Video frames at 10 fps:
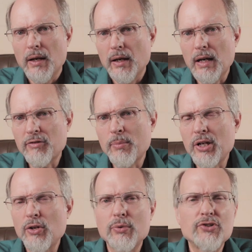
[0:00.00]
And
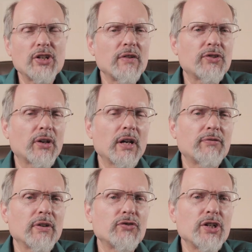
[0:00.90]
everybody who receives the
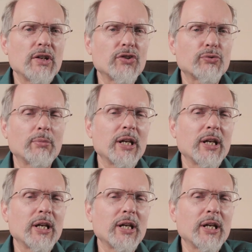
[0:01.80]
gift of Jesus will